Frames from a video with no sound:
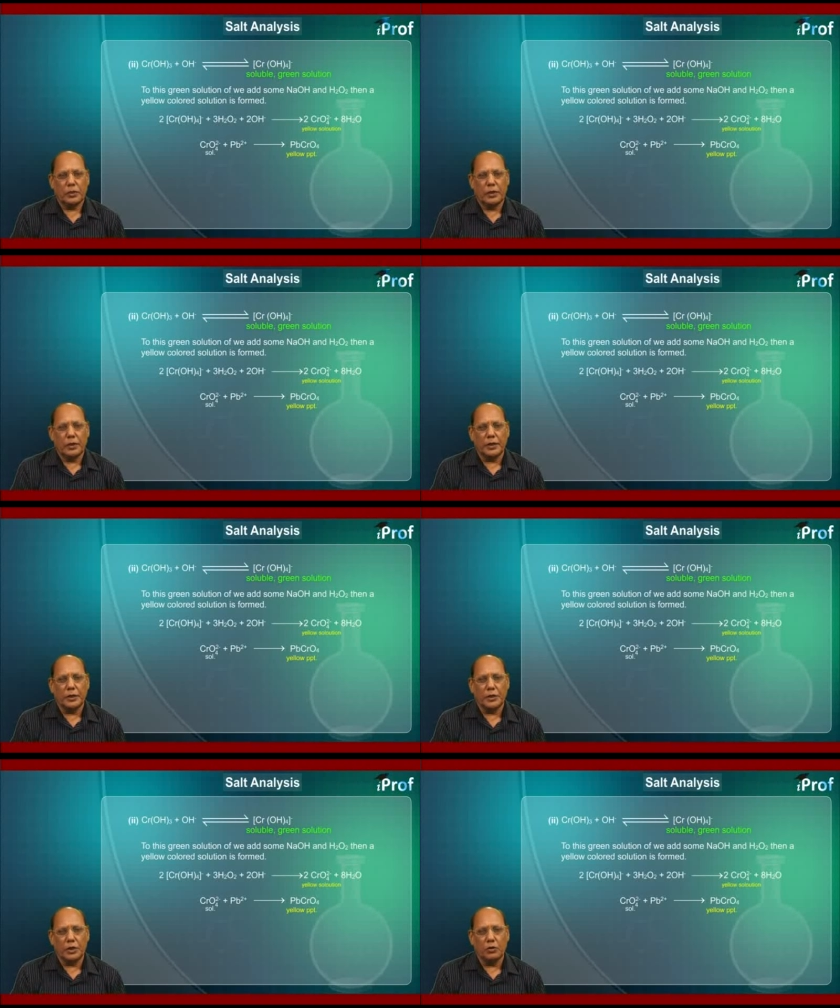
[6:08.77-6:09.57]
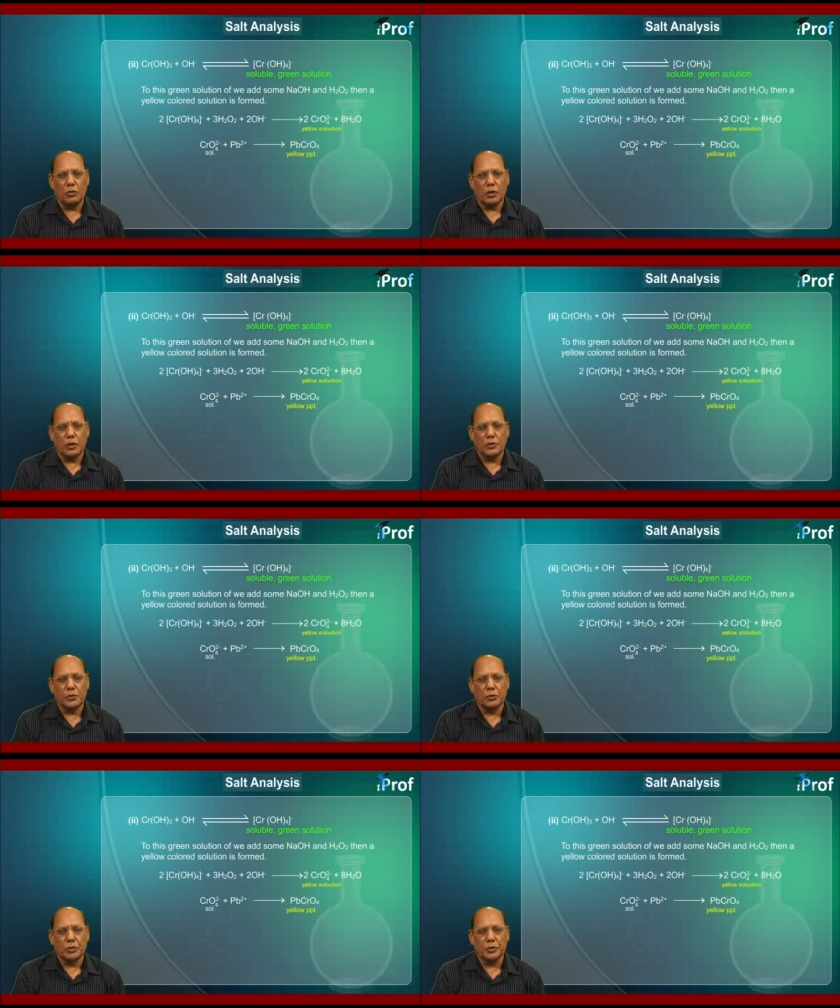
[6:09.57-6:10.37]
then a yellow colored
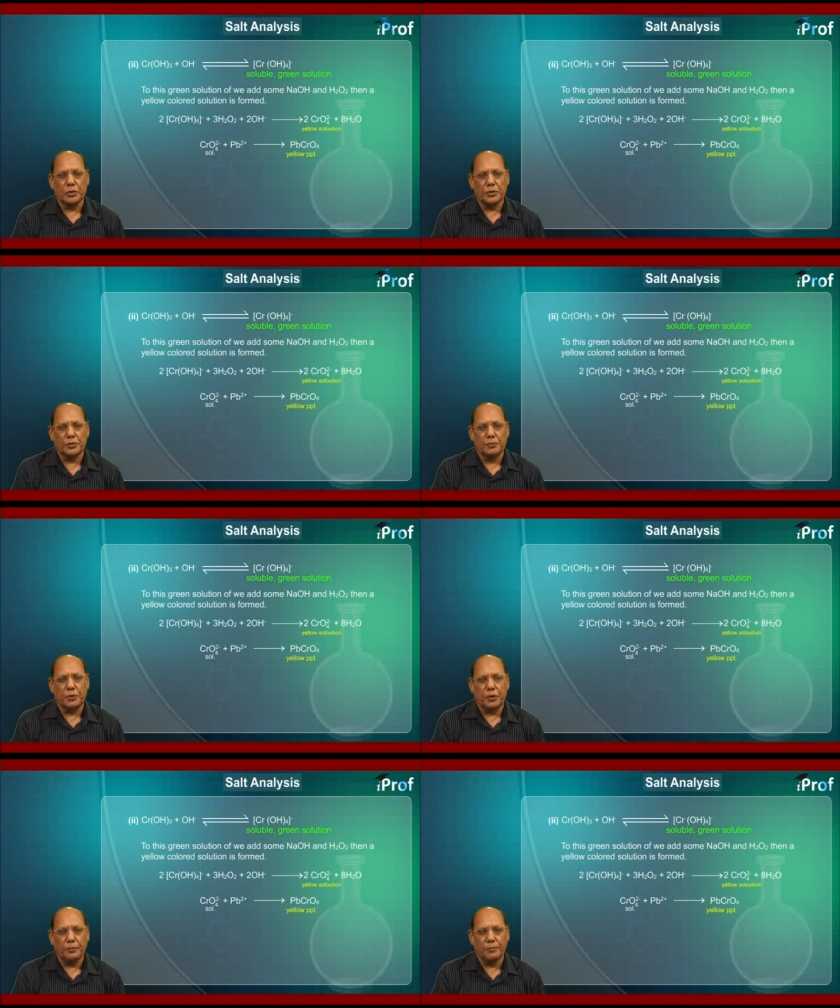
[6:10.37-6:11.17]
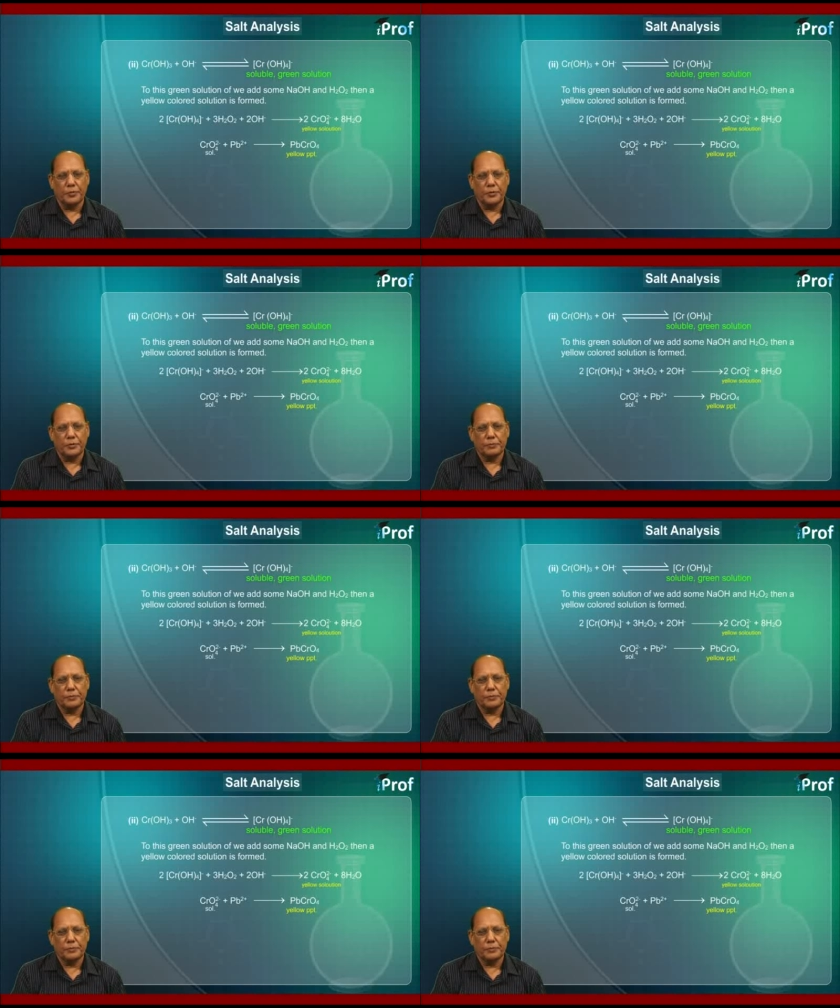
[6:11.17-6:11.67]
solution is formed.